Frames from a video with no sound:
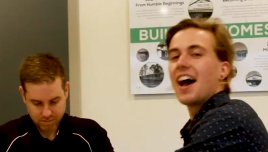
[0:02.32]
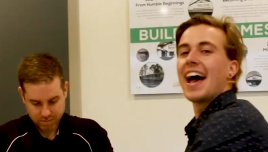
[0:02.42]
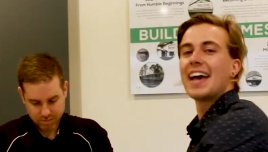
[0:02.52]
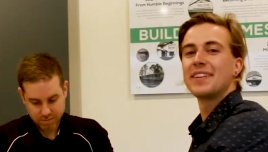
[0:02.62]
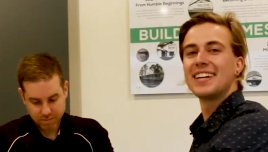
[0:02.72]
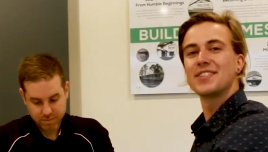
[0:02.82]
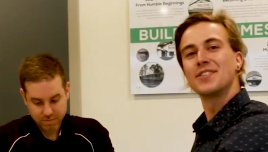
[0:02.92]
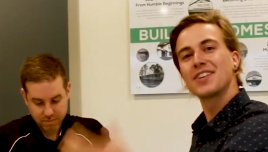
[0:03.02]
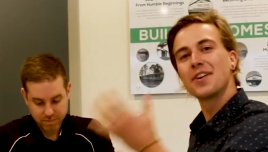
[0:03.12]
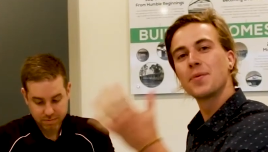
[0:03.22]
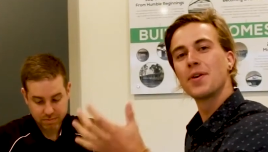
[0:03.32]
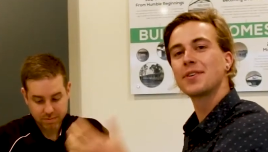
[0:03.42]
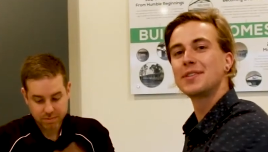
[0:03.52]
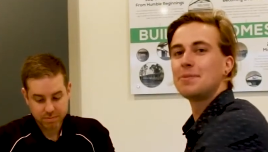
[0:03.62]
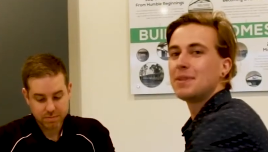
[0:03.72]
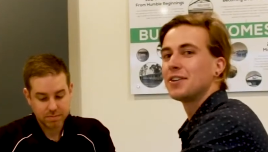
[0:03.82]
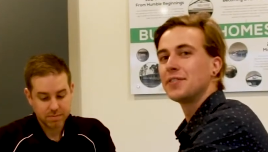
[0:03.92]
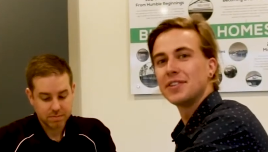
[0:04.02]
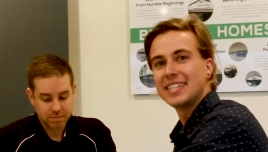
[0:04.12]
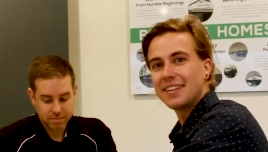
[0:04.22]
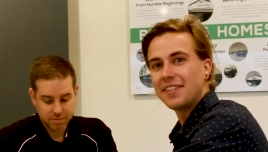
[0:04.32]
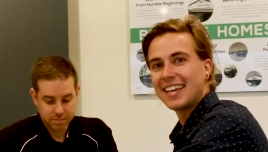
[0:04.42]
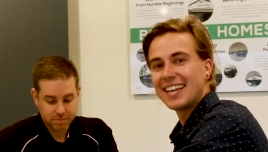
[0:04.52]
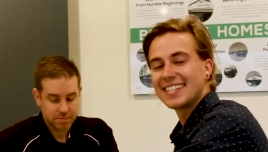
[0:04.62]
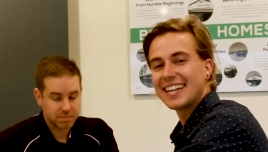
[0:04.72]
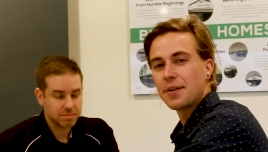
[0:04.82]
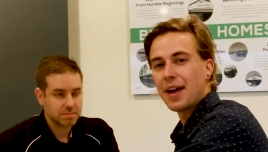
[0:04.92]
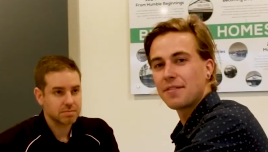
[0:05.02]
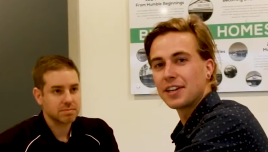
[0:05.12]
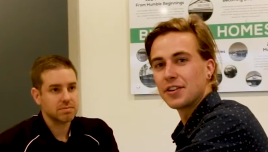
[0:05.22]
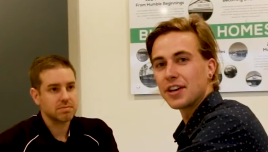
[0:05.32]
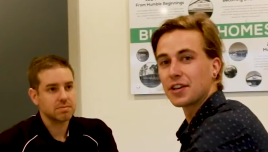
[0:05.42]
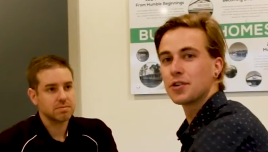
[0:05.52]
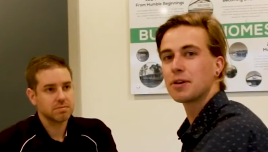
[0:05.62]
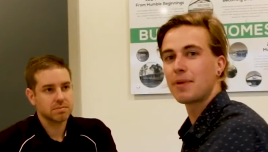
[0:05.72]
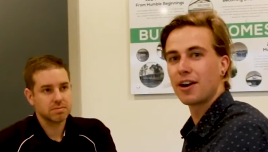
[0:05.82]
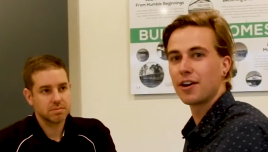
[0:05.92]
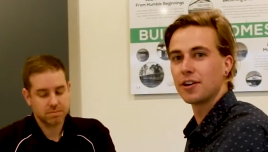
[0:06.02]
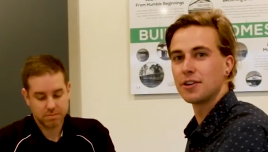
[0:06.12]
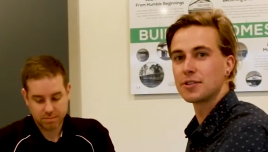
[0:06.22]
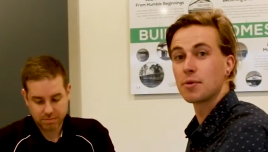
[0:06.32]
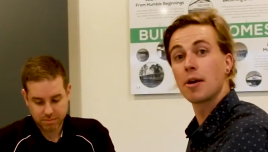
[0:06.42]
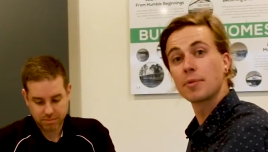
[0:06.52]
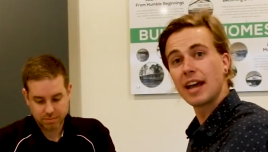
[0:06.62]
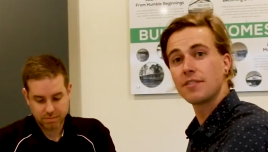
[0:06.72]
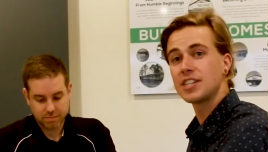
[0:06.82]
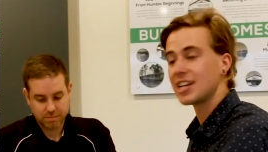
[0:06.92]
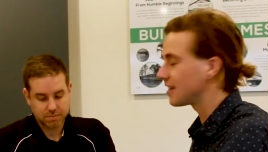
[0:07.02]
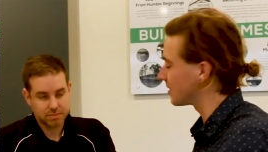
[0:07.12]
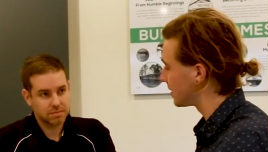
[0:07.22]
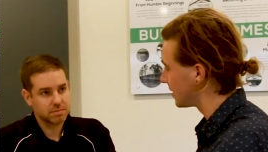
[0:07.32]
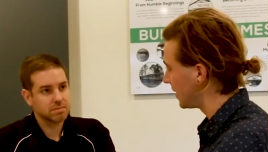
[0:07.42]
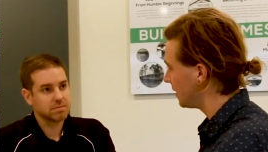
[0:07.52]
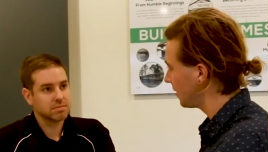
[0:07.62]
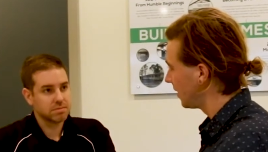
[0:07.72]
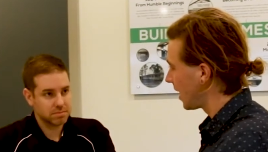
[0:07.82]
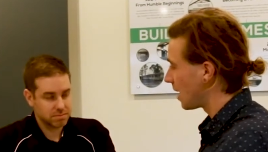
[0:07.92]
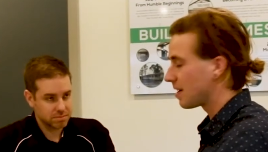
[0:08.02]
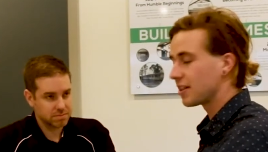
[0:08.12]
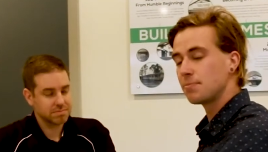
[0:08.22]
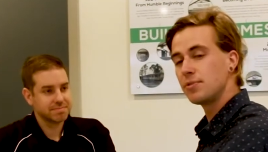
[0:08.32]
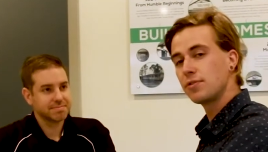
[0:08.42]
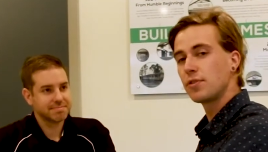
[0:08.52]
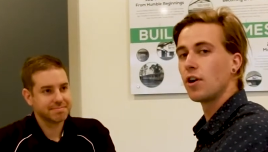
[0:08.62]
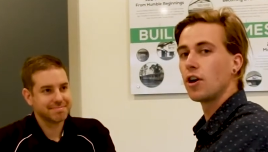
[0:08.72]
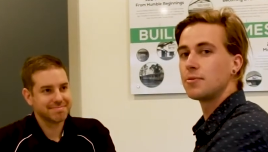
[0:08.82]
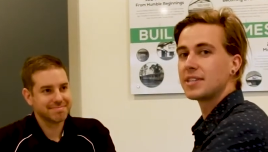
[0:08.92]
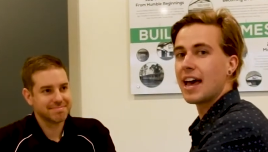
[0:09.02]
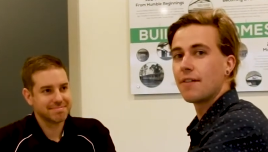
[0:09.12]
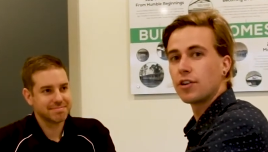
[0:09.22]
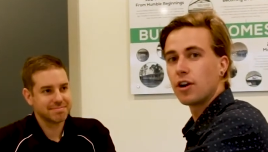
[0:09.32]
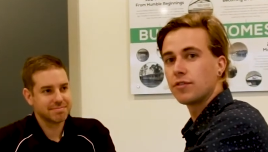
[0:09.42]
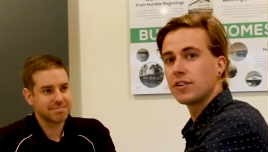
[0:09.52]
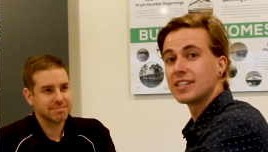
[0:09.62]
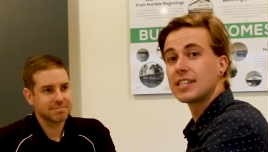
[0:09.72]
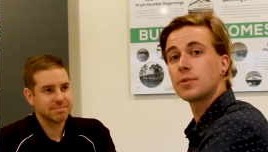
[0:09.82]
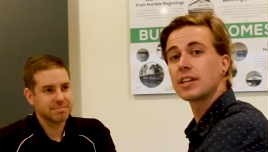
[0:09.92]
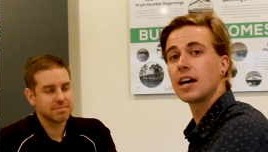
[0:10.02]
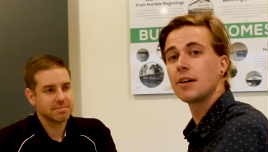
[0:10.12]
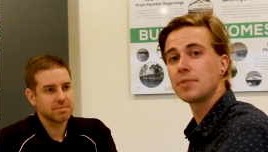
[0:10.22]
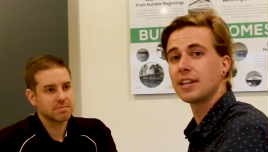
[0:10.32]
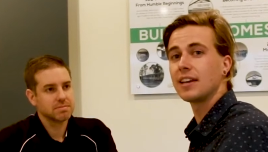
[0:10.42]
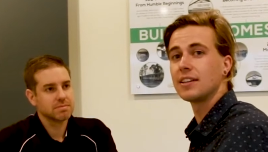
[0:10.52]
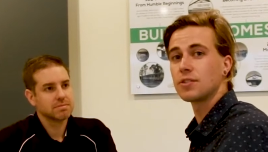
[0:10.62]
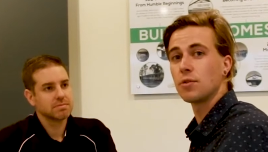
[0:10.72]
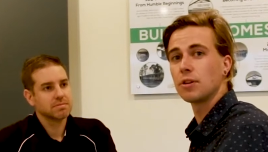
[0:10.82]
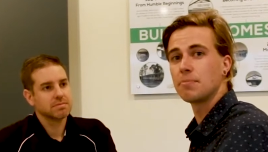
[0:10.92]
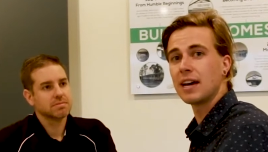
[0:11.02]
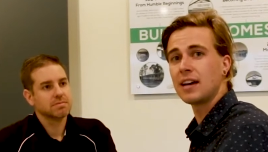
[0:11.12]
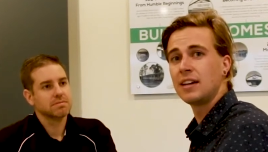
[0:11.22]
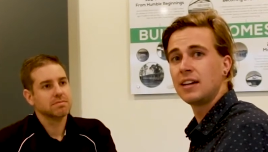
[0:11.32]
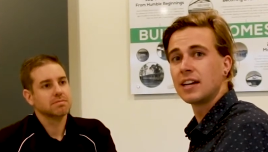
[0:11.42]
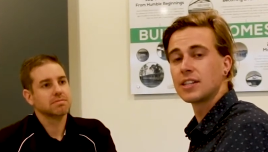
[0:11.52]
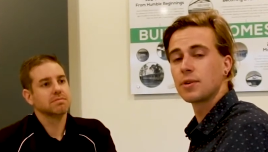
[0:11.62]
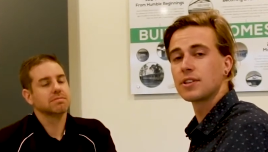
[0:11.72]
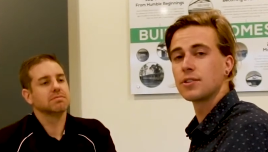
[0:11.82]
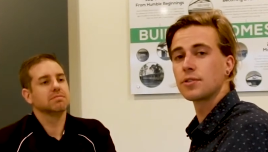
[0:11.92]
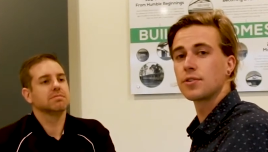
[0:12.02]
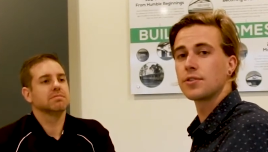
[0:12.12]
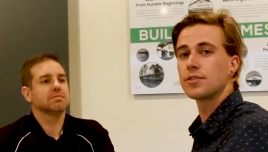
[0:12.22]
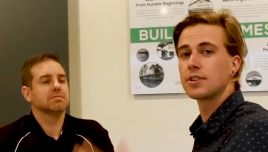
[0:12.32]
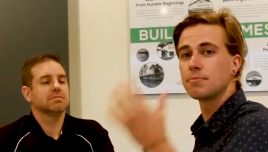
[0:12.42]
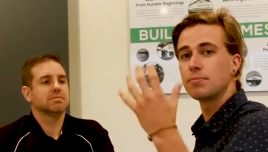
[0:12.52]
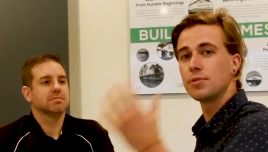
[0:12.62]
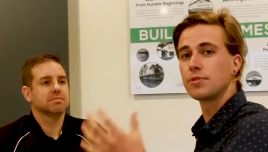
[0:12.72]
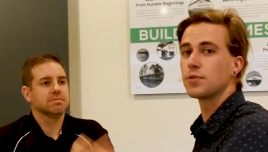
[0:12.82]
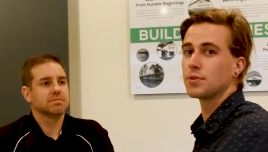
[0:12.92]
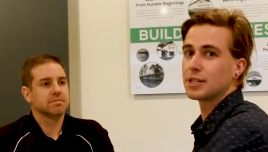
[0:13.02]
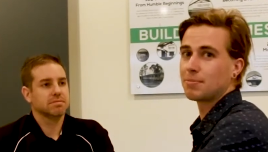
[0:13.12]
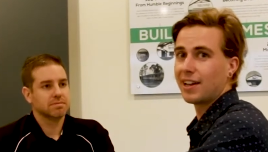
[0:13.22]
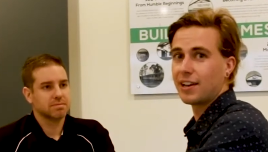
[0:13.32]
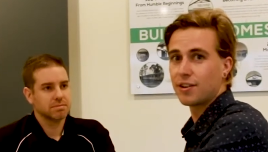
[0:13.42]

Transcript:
Speaker 1: Hey, my name's Andre and welcome to Big Review TV, and today we're having a look at Kookaburra Homes, where I'm going to have a chat to Steve about the beautiful homes they have on offer and see what the company is all about, as well as look through some beautiful display